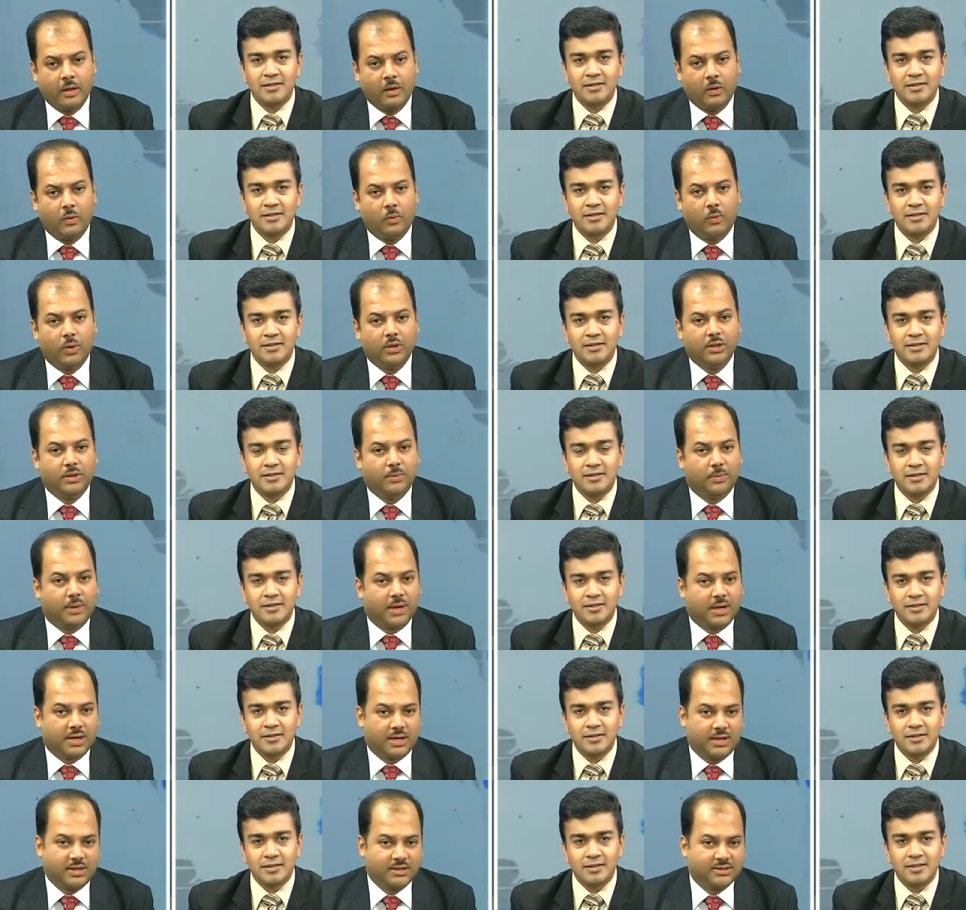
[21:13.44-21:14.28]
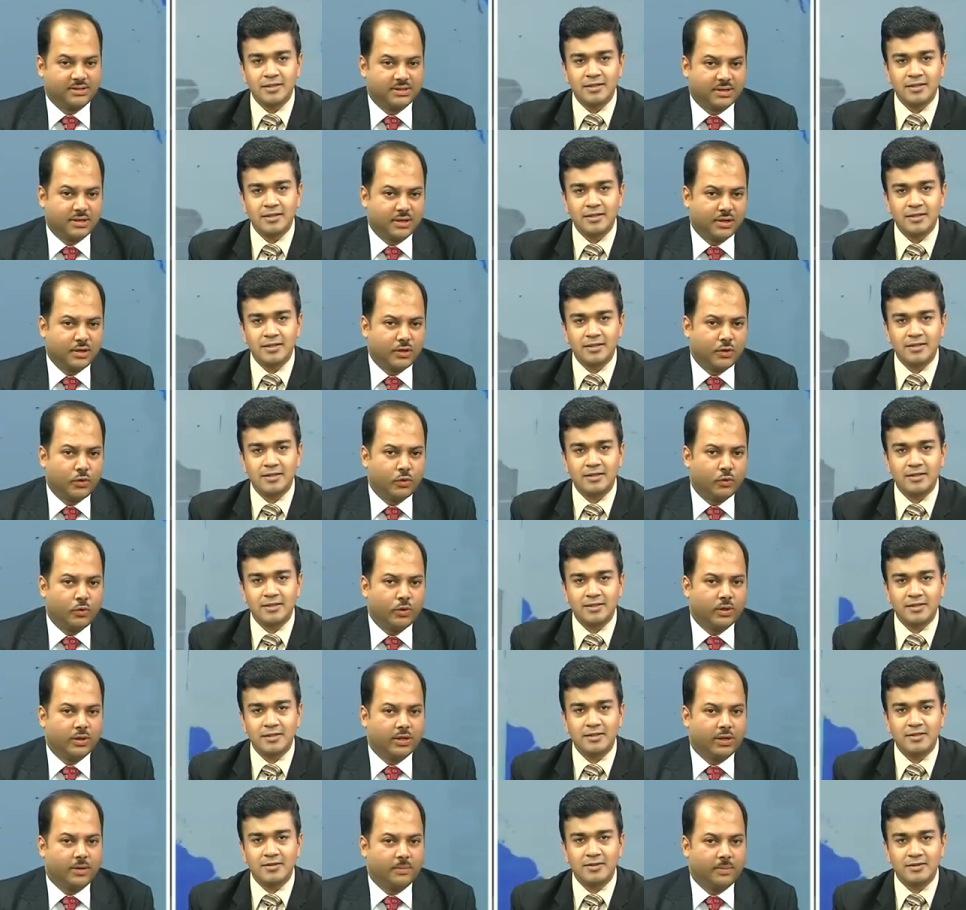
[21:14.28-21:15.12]
Speaker 1: Well, the market is certainly
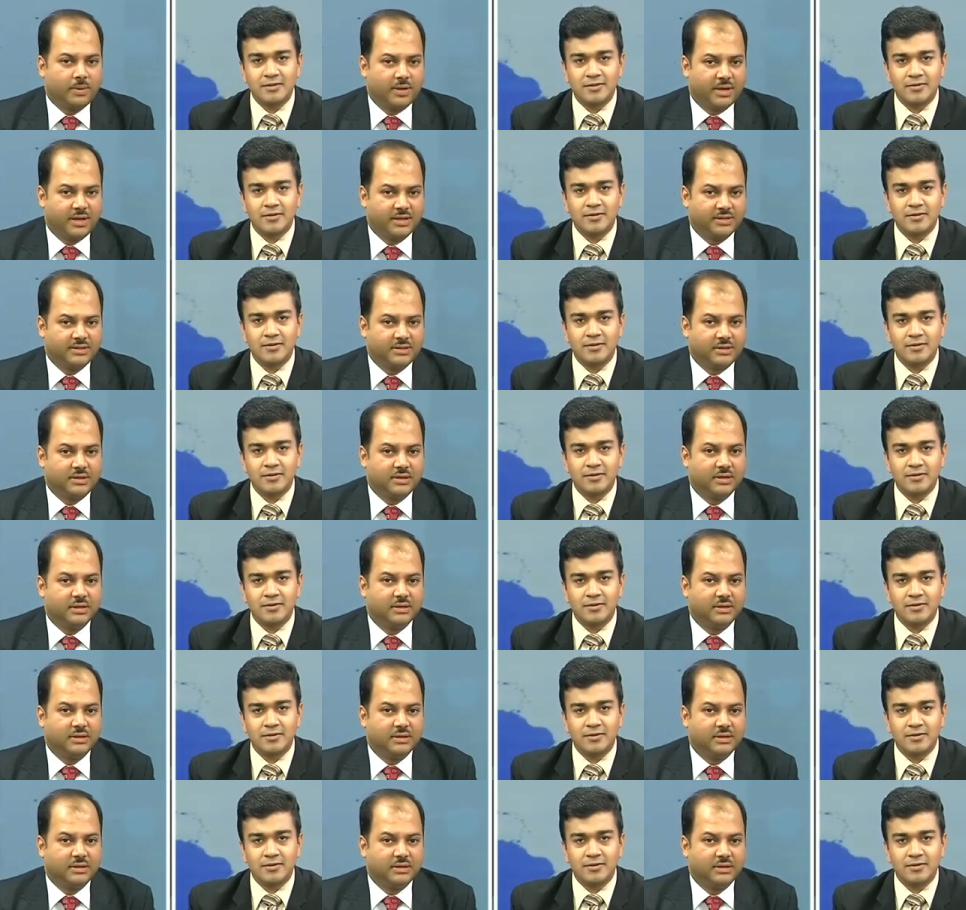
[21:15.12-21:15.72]
doing that, but I certainly